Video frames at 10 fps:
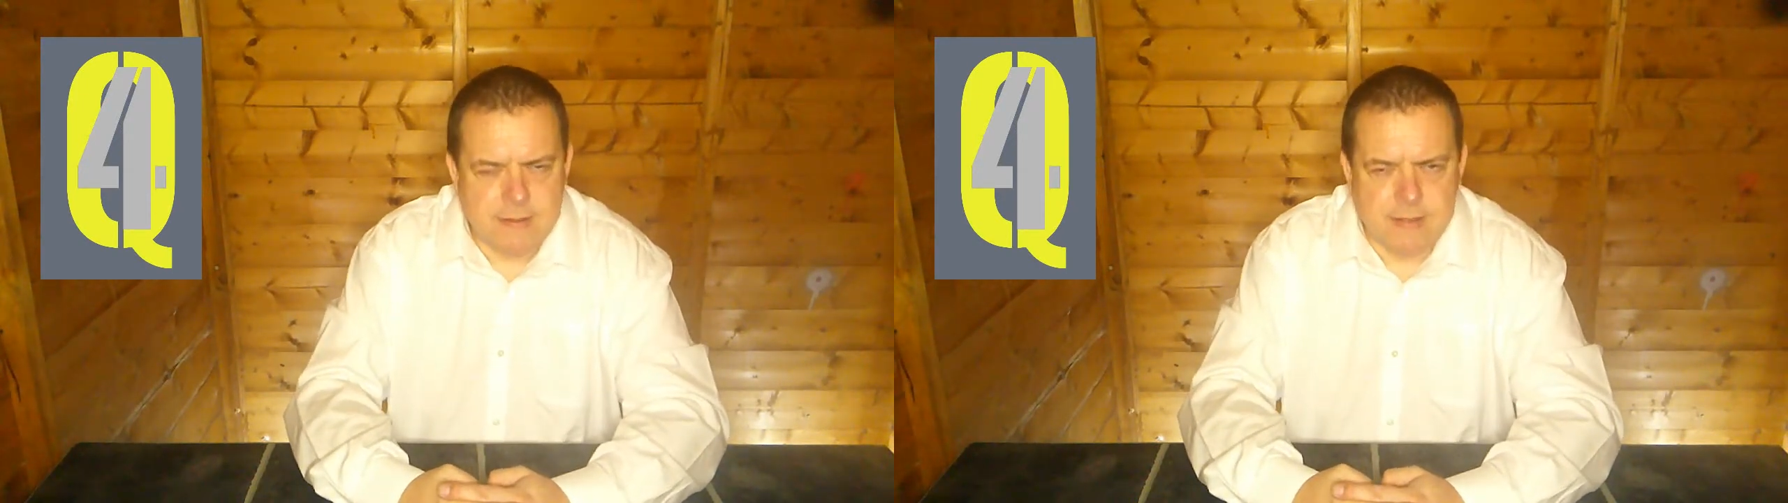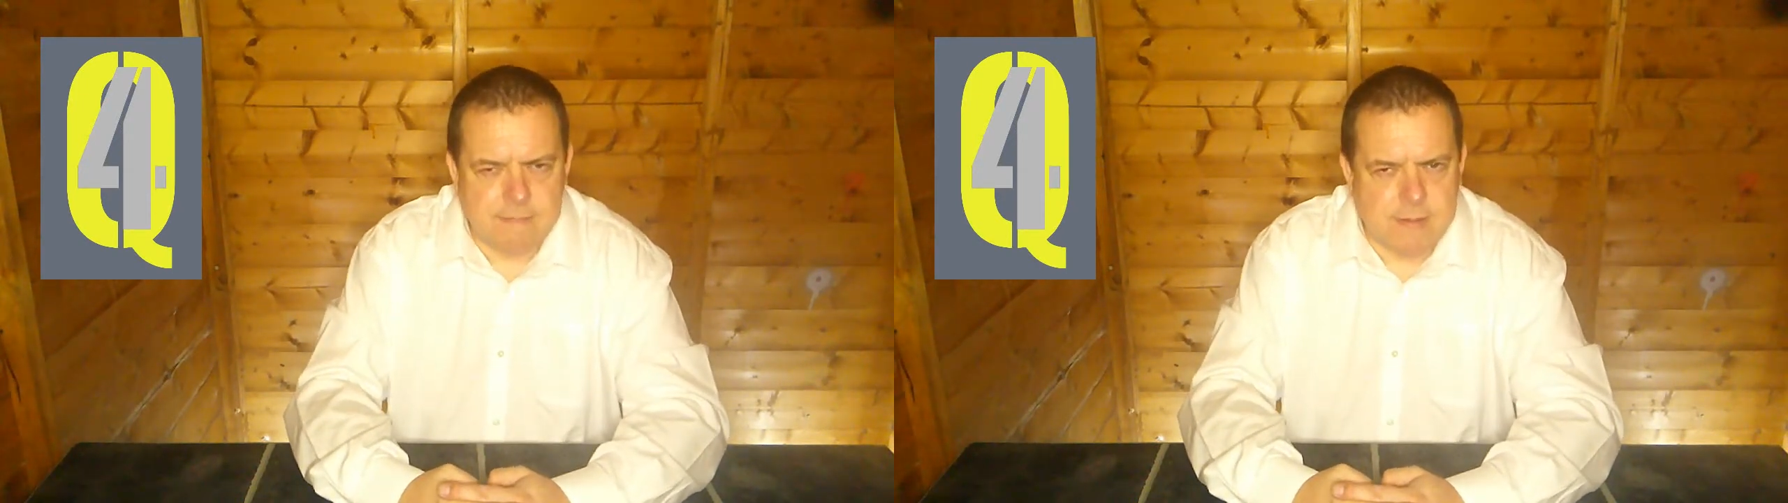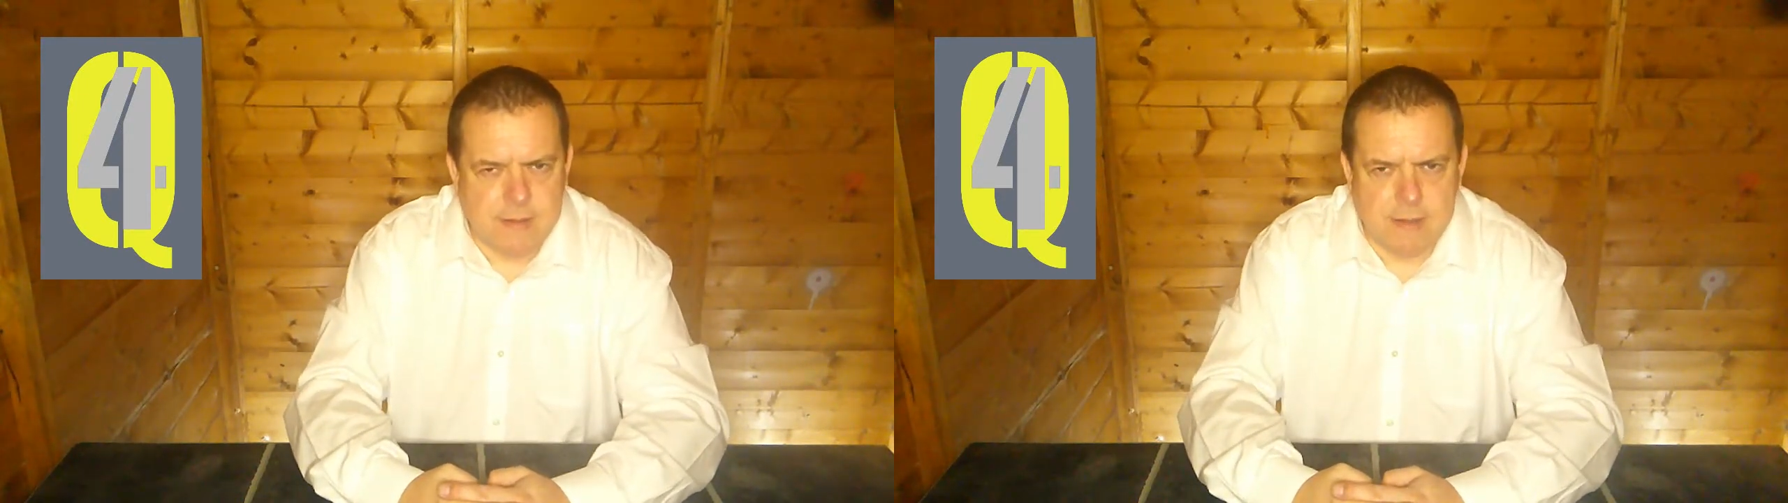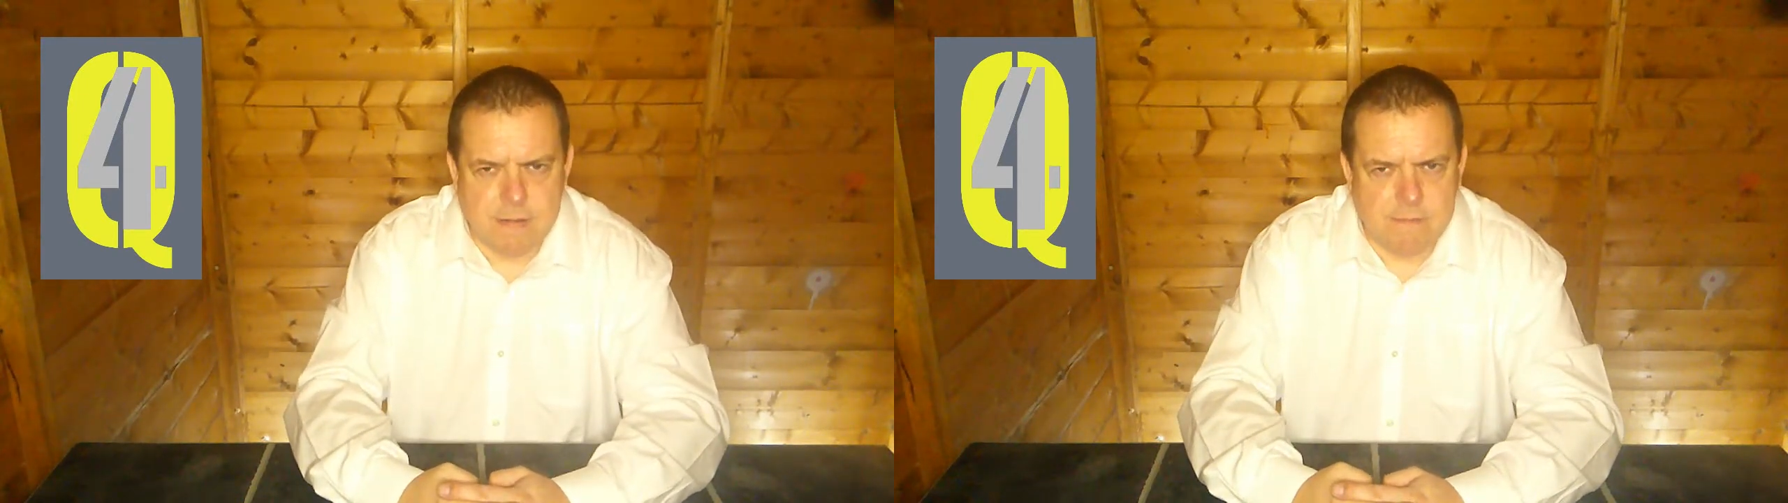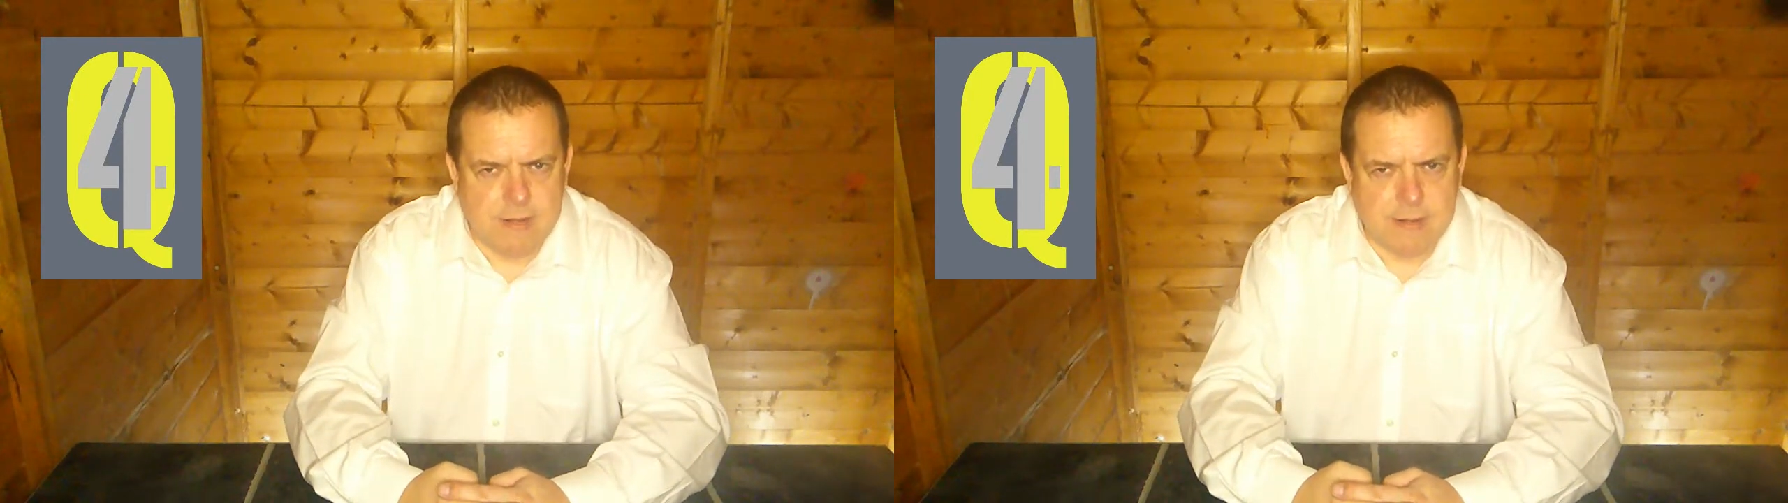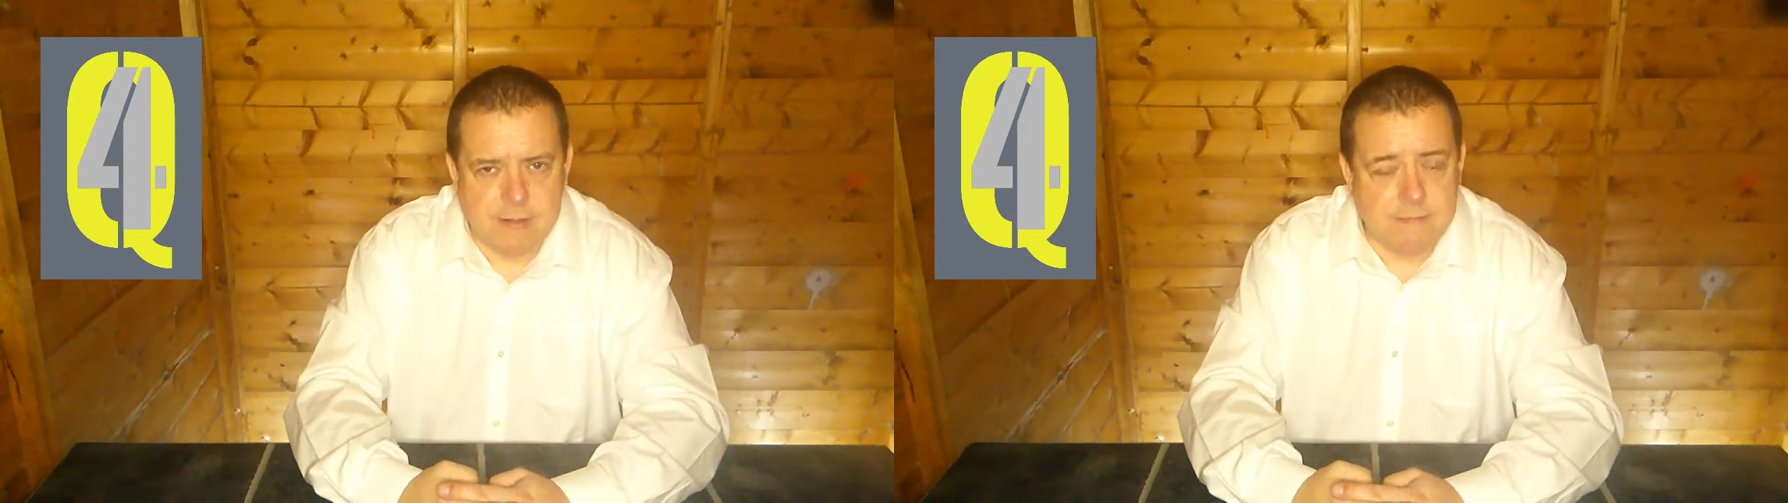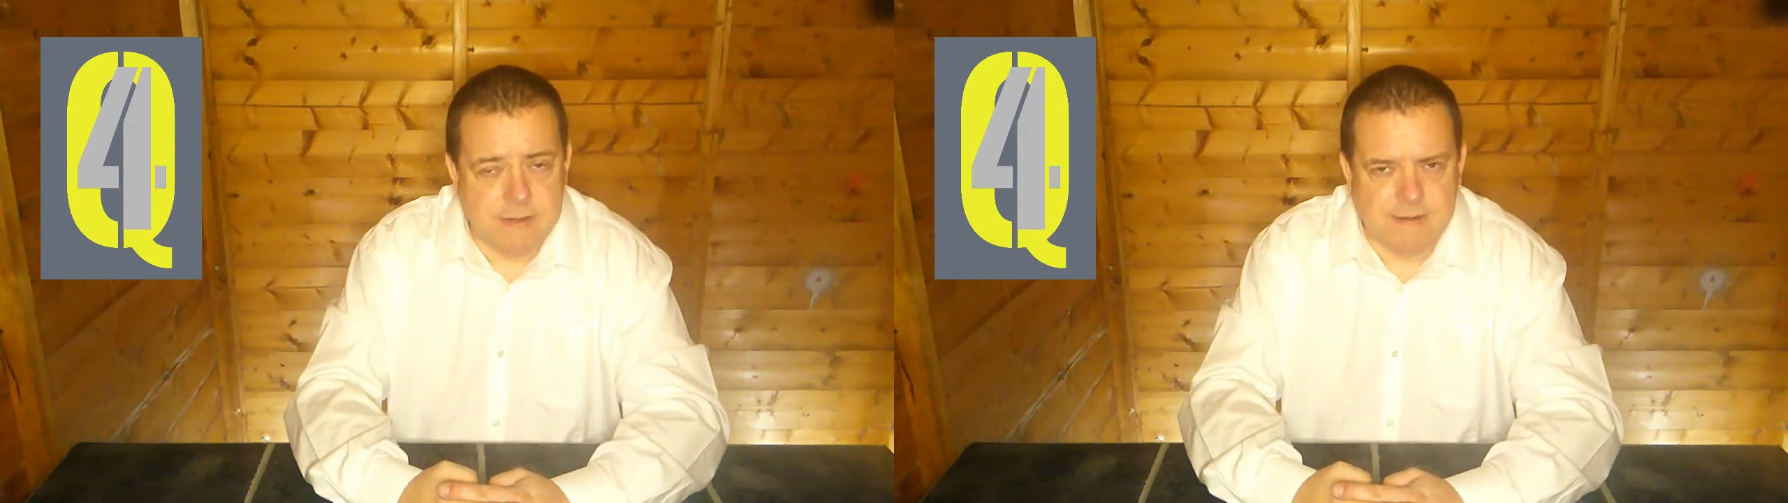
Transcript: get my own back, I'm going